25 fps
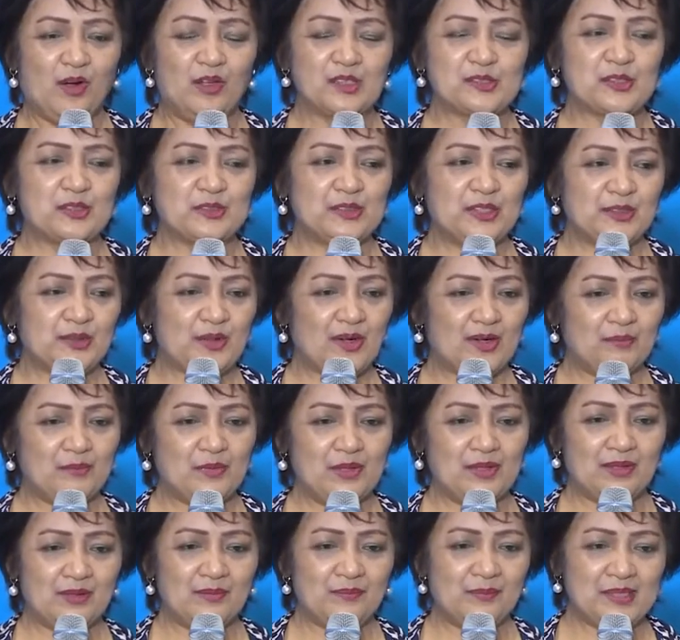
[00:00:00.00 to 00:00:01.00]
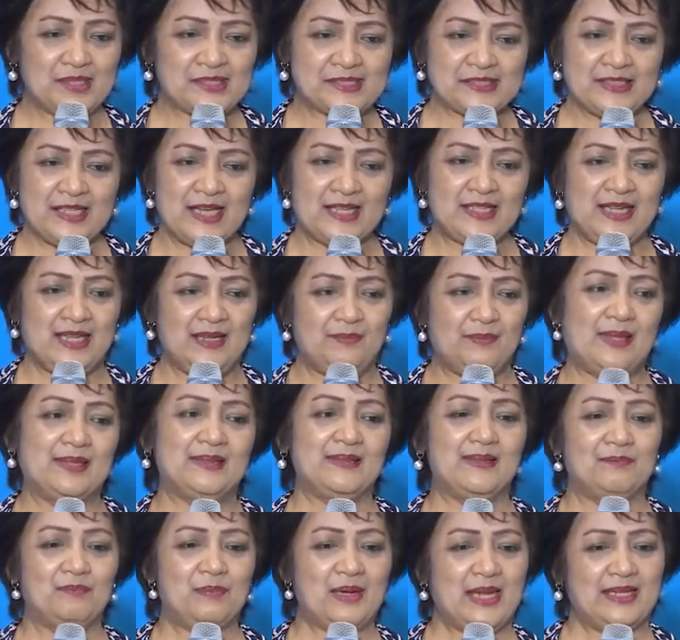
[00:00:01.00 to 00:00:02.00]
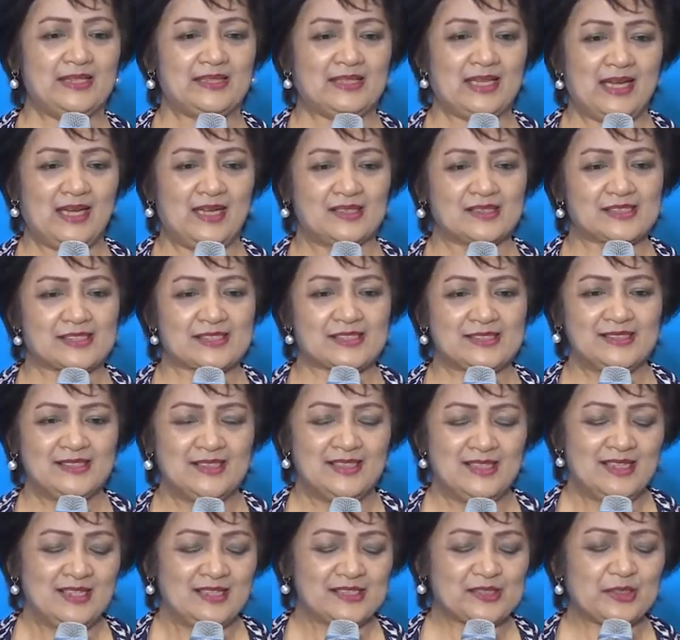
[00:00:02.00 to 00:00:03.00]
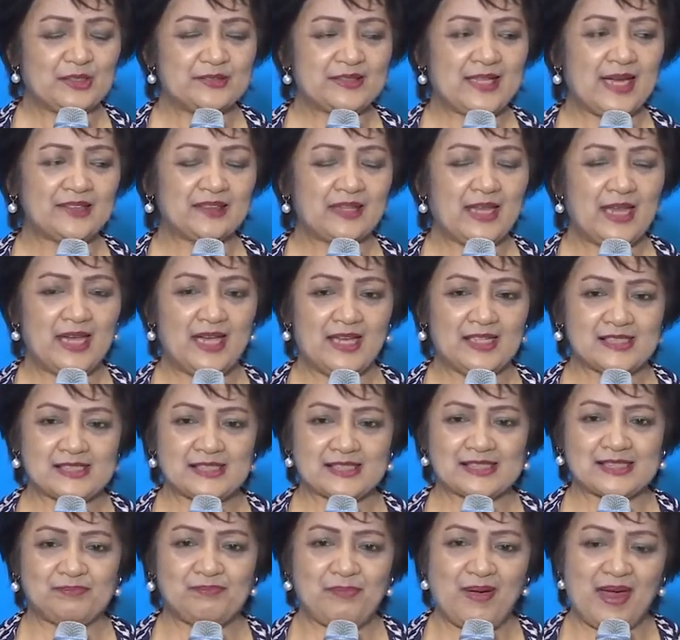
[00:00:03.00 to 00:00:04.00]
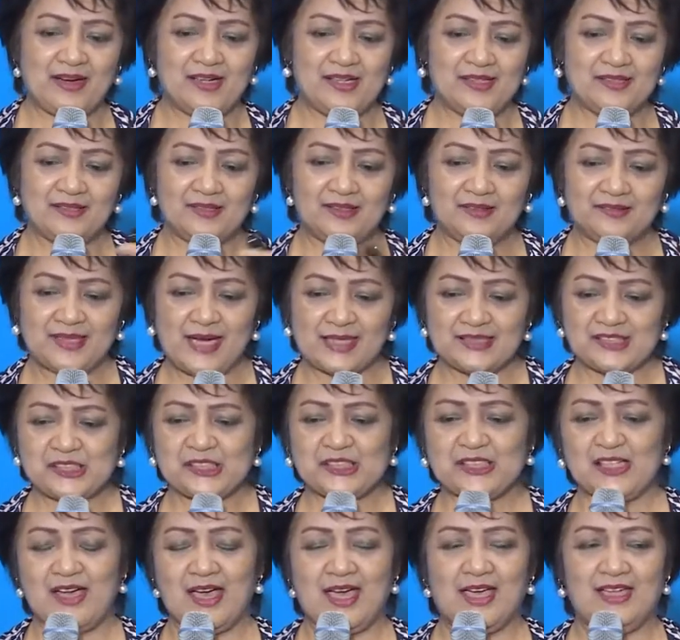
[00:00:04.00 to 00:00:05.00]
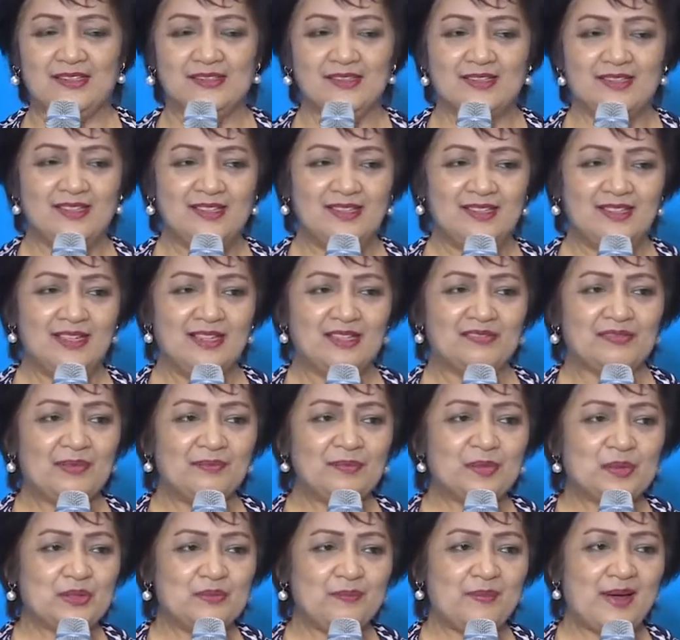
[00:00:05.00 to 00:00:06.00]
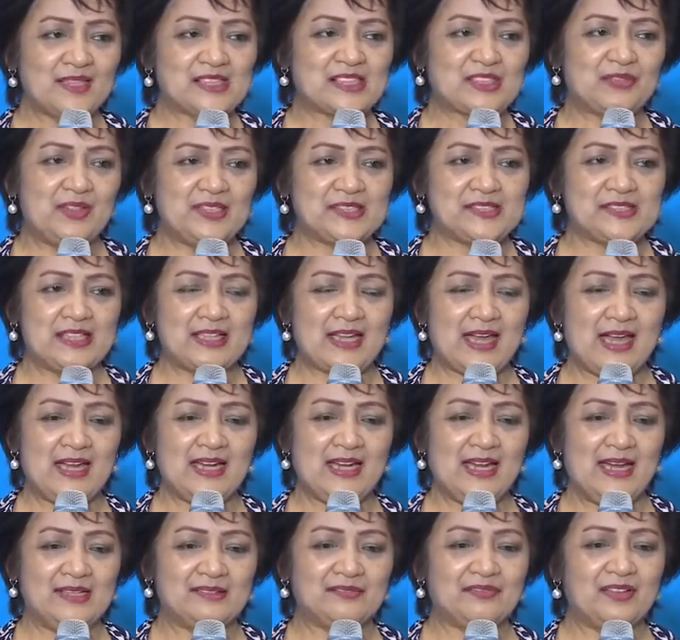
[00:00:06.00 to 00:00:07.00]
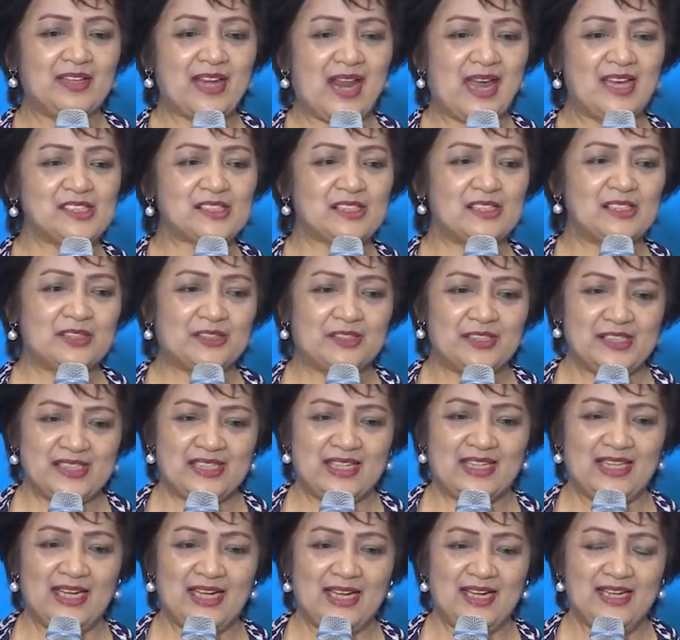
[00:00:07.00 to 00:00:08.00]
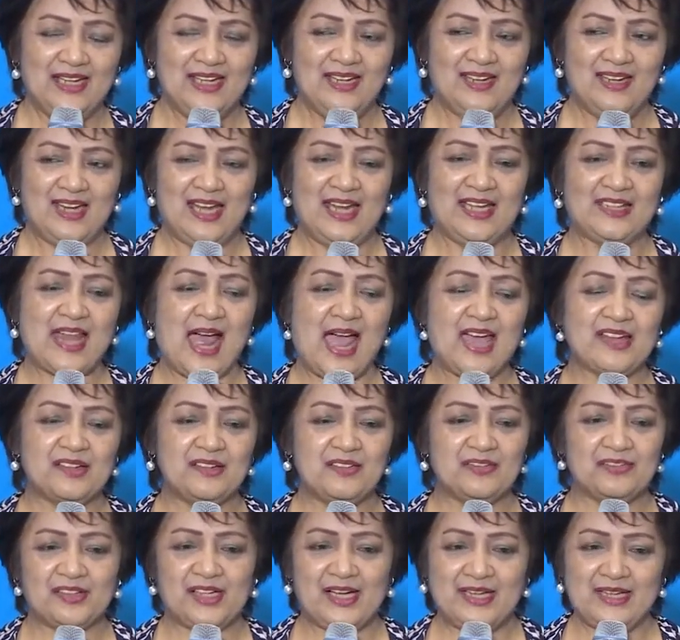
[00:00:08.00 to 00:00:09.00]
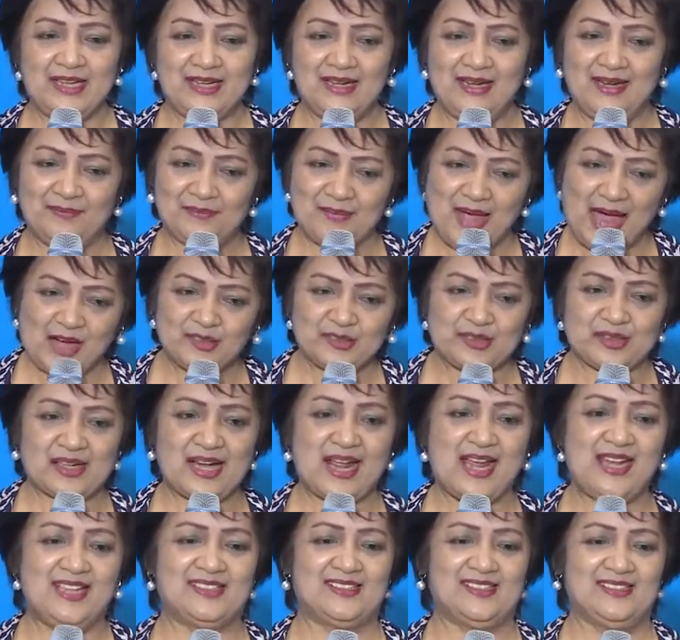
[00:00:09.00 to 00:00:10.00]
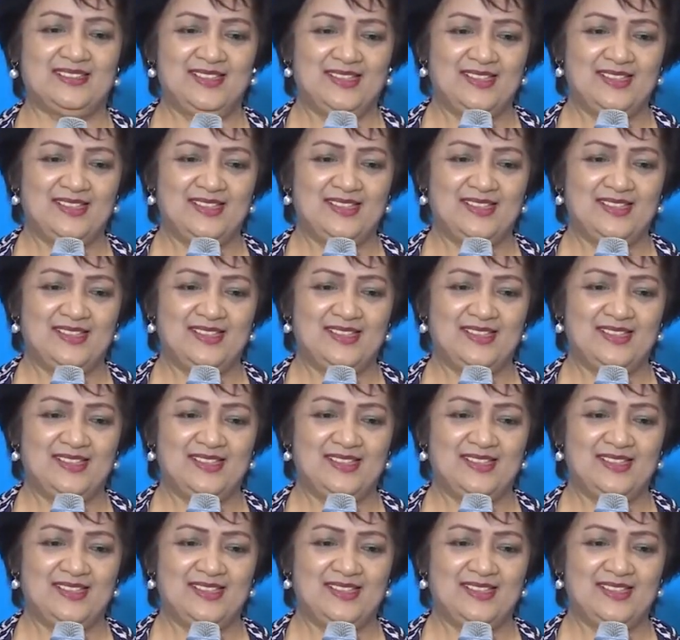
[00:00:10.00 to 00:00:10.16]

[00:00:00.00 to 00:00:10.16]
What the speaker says: also the WBC and even the platelets. So that has spared that child from too much physical and financial ordeal had I referred him outright